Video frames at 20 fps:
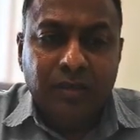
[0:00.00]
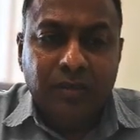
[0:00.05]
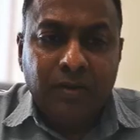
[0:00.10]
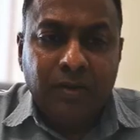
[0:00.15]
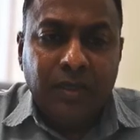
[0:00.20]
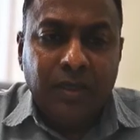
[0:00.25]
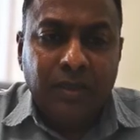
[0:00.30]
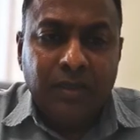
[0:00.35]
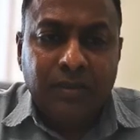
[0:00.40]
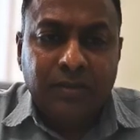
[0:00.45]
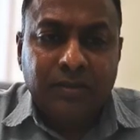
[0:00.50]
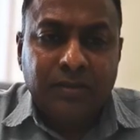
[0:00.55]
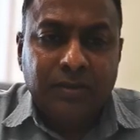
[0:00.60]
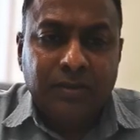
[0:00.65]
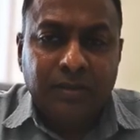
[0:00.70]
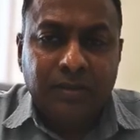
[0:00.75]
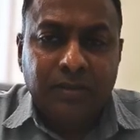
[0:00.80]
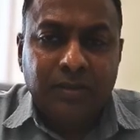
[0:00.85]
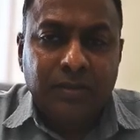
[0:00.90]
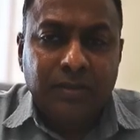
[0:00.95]
Okay,
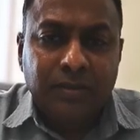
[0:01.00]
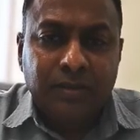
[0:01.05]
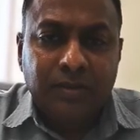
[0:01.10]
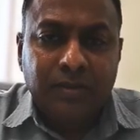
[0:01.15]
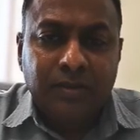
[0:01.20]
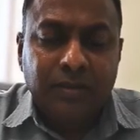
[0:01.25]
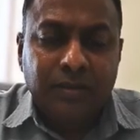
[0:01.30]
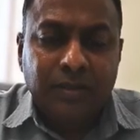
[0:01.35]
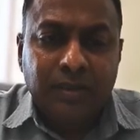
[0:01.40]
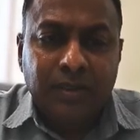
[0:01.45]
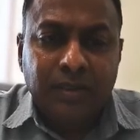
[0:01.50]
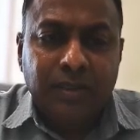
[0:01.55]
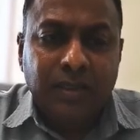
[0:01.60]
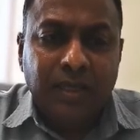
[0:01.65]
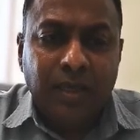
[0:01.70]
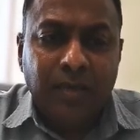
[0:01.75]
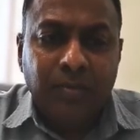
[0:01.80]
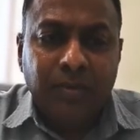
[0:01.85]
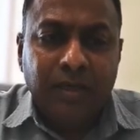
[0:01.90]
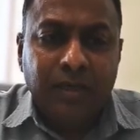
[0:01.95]
it
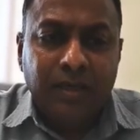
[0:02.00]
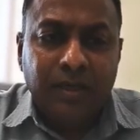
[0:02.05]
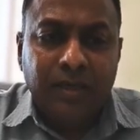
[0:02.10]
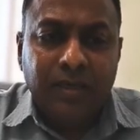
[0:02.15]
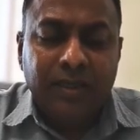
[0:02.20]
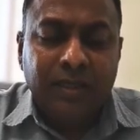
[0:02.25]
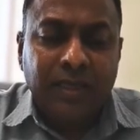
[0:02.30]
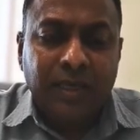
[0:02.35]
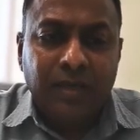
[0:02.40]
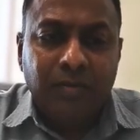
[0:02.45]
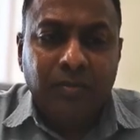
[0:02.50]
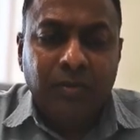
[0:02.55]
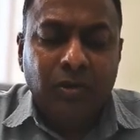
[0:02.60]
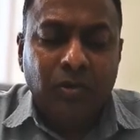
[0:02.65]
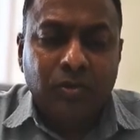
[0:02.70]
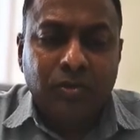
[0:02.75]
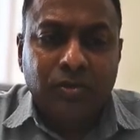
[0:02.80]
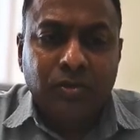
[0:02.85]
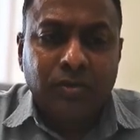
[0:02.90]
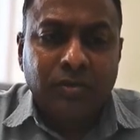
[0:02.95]
can be
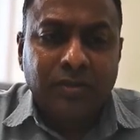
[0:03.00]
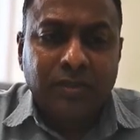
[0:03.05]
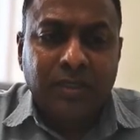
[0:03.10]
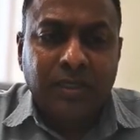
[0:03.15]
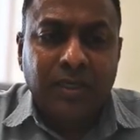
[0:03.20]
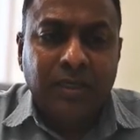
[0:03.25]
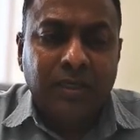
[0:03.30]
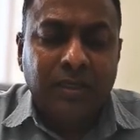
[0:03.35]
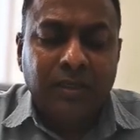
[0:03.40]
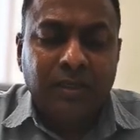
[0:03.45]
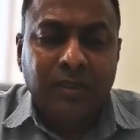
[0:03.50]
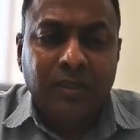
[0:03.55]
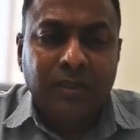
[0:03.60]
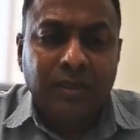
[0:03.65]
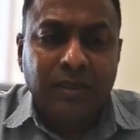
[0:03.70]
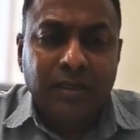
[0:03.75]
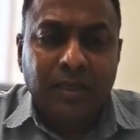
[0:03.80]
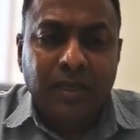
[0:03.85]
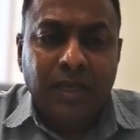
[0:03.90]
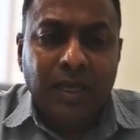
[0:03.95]
also skin
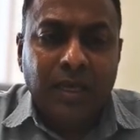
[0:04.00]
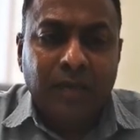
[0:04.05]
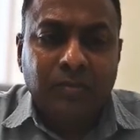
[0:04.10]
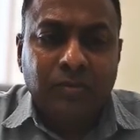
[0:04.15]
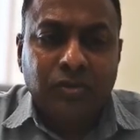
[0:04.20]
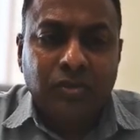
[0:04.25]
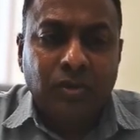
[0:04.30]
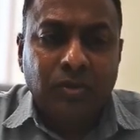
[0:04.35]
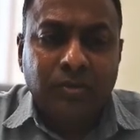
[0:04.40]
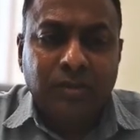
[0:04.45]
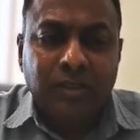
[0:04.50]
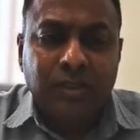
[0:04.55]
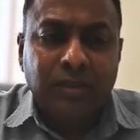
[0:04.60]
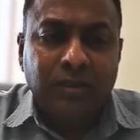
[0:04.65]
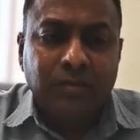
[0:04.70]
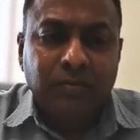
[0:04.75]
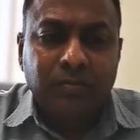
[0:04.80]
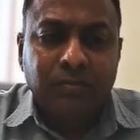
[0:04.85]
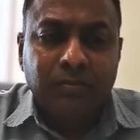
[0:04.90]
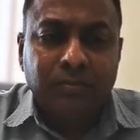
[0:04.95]

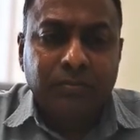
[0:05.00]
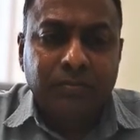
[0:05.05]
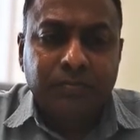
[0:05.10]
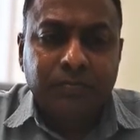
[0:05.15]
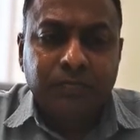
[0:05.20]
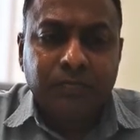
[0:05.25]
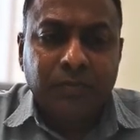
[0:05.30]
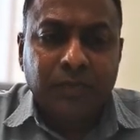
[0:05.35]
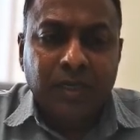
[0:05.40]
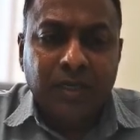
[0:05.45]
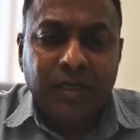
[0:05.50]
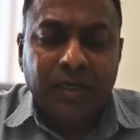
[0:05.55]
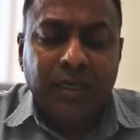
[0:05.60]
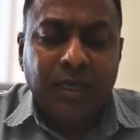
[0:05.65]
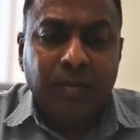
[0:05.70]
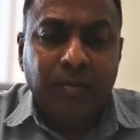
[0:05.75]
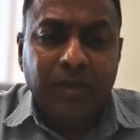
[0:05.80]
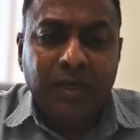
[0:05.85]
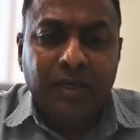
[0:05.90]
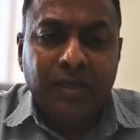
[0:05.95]
absorption.
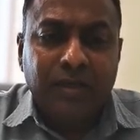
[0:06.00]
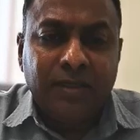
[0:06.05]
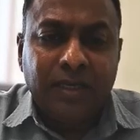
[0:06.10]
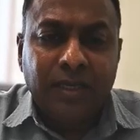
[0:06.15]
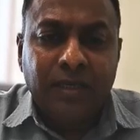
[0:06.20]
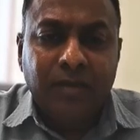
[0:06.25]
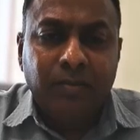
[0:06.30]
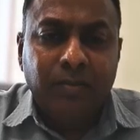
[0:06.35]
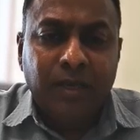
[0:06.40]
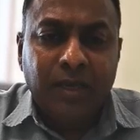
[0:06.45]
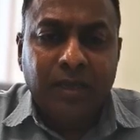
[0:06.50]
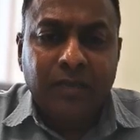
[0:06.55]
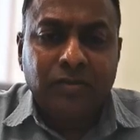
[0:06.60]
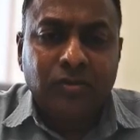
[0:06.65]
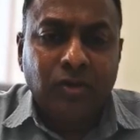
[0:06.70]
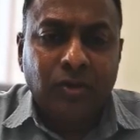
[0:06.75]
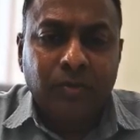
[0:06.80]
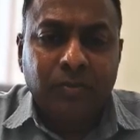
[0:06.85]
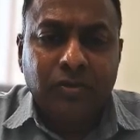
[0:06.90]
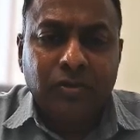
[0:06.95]
Chemical can be
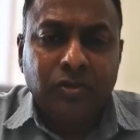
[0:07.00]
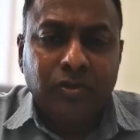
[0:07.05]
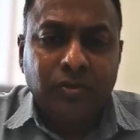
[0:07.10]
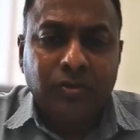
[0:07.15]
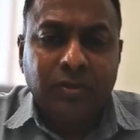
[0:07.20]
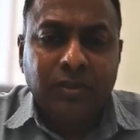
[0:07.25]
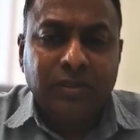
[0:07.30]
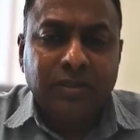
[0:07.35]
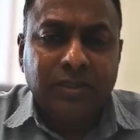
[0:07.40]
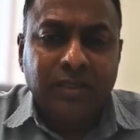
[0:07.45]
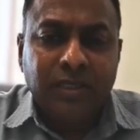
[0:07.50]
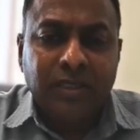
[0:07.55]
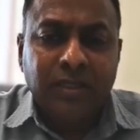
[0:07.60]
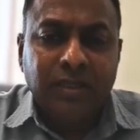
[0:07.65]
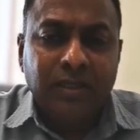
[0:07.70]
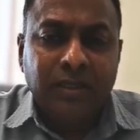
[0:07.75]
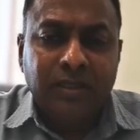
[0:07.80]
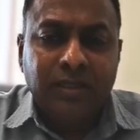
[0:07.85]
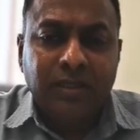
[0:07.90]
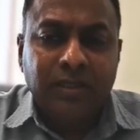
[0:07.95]
absorbed through the skin,
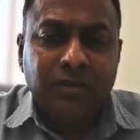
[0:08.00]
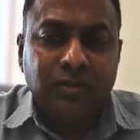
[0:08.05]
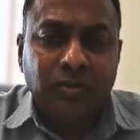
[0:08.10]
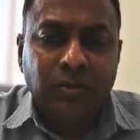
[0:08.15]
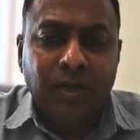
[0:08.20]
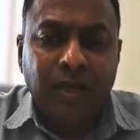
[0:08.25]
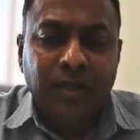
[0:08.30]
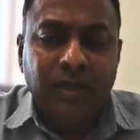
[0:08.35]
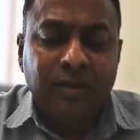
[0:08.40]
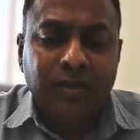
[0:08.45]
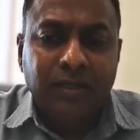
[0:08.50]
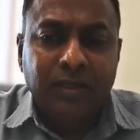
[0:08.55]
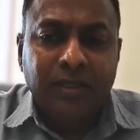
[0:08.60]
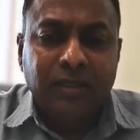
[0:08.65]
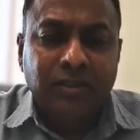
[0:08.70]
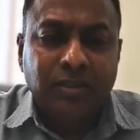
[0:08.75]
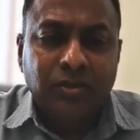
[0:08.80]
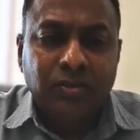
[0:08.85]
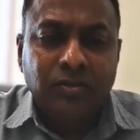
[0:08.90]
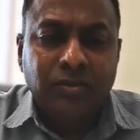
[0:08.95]
leading to health
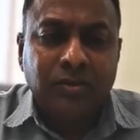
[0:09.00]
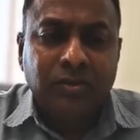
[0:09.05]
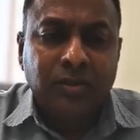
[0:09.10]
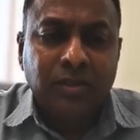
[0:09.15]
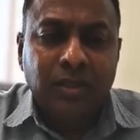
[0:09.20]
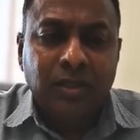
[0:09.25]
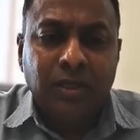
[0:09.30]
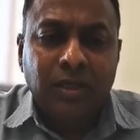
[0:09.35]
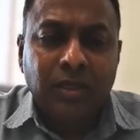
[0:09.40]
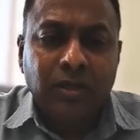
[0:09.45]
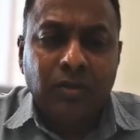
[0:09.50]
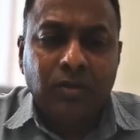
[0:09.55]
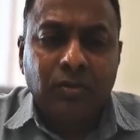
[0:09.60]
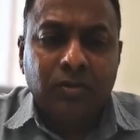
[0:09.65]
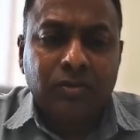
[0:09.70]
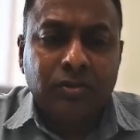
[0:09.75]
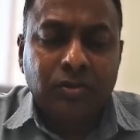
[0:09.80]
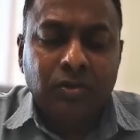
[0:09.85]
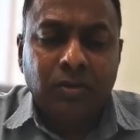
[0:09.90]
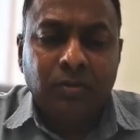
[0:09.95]
issues.
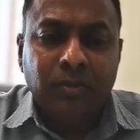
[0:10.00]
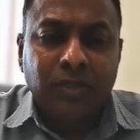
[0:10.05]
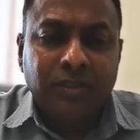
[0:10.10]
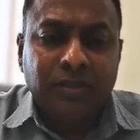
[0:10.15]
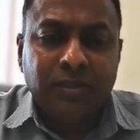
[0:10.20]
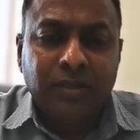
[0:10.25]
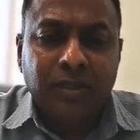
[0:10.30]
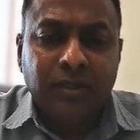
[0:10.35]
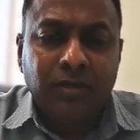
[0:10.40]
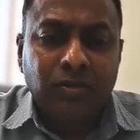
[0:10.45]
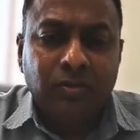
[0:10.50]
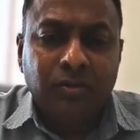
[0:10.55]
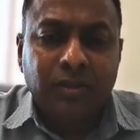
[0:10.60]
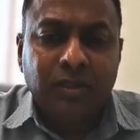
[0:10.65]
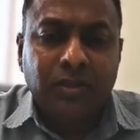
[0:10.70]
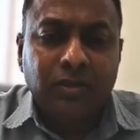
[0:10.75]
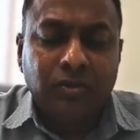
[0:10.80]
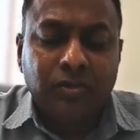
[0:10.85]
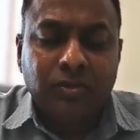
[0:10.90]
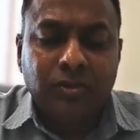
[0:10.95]
Control measures include the
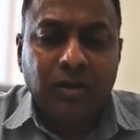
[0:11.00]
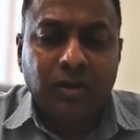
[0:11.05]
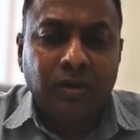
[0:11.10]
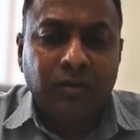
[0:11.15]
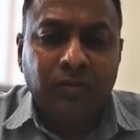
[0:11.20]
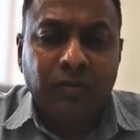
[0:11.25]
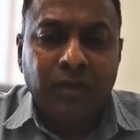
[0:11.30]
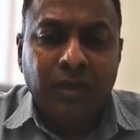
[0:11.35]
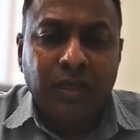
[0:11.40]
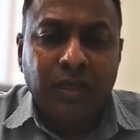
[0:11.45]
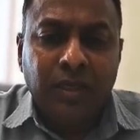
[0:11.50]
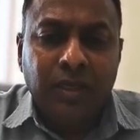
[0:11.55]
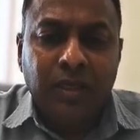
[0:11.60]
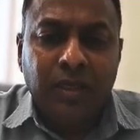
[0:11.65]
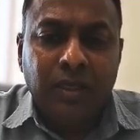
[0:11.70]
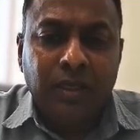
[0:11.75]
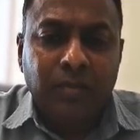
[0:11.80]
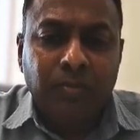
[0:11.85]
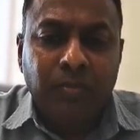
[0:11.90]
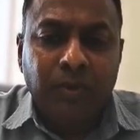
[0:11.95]
use of
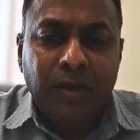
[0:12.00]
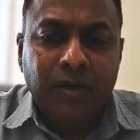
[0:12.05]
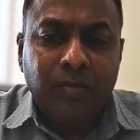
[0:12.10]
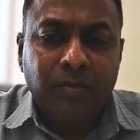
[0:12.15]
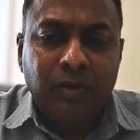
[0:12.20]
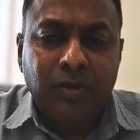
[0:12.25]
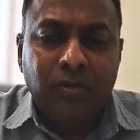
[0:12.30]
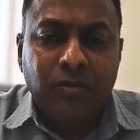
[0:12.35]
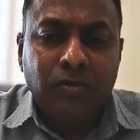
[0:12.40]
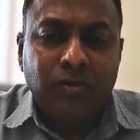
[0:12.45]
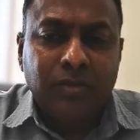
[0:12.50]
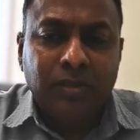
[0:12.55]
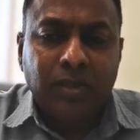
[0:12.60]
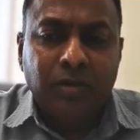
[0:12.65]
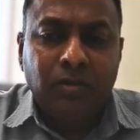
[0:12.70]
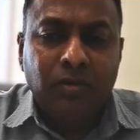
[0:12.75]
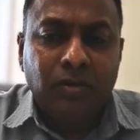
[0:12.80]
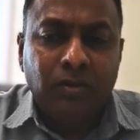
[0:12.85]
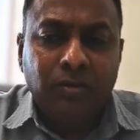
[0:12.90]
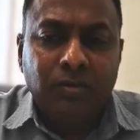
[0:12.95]
impermeable clothing,
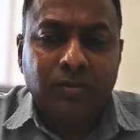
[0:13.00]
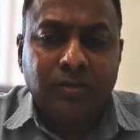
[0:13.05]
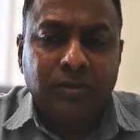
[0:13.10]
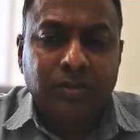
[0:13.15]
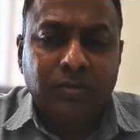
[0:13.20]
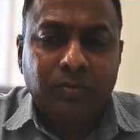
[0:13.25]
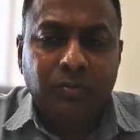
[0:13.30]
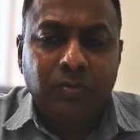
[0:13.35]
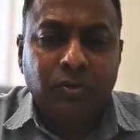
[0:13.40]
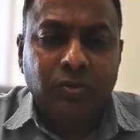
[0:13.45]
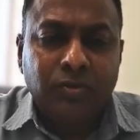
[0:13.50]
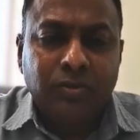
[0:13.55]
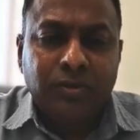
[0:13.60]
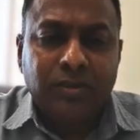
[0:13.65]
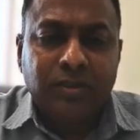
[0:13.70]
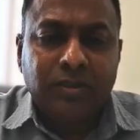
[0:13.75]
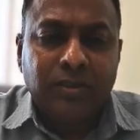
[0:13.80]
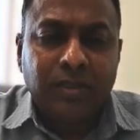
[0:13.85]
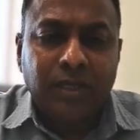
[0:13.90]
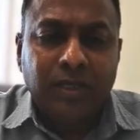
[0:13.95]
gloves,
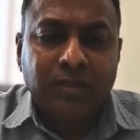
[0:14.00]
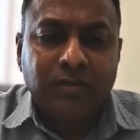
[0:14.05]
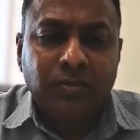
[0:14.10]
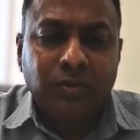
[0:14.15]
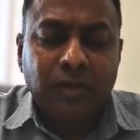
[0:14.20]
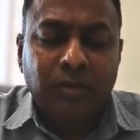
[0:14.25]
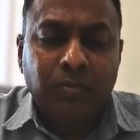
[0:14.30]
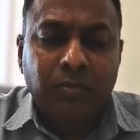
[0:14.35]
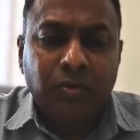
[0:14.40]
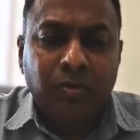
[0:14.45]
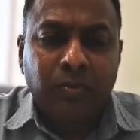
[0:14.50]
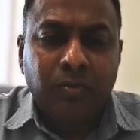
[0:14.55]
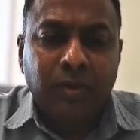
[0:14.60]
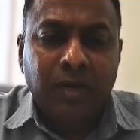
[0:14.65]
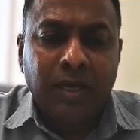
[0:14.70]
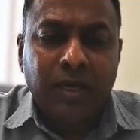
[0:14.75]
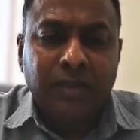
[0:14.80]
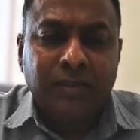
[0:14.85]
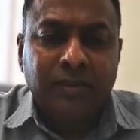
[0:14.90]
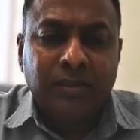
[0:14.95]
boots, as well as
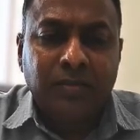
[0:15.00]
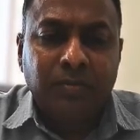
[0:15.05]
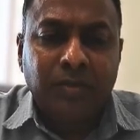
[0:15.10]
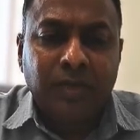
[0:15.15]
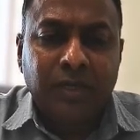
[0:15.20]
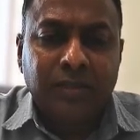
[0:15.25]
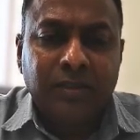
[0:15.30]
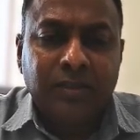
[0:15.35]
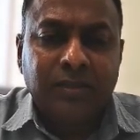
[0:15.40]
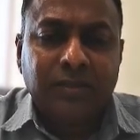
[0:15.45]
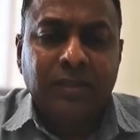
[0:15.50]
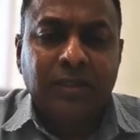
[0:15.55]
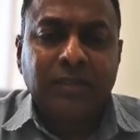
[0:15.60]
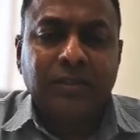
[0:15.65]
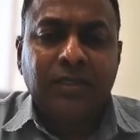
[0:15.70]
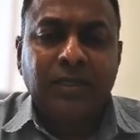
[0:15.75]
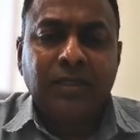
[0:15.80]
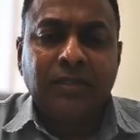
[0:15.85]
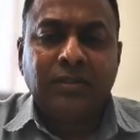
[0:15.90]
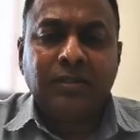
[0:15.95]
proper hygiene practice
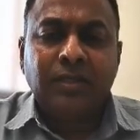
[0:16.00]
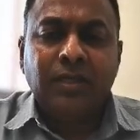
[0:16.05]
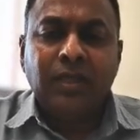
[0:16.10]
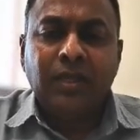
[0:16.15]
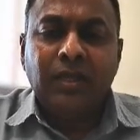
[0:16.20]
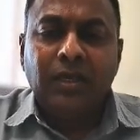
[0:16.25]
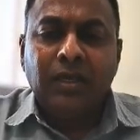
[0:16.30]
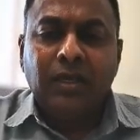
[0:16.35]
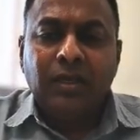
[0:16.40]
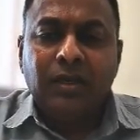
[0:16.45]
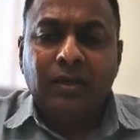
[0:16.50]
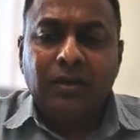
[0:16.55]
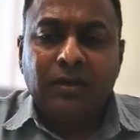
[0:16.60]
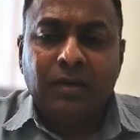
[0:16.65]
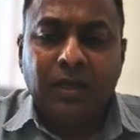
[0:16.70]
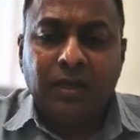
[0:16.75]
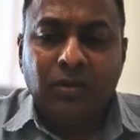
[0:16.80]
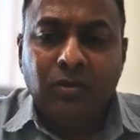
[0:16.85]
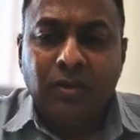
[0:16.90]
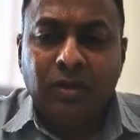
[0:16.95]
such as
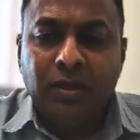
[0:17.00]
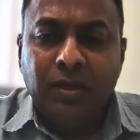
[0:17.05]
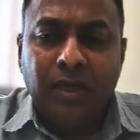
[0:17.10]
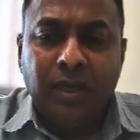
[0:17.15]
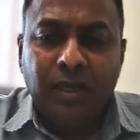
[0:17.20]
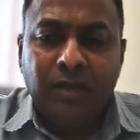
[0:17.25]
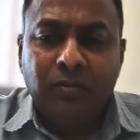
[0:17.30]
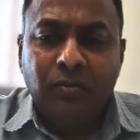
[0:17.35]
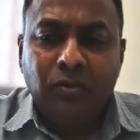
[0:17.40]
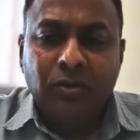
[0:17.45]
regular hand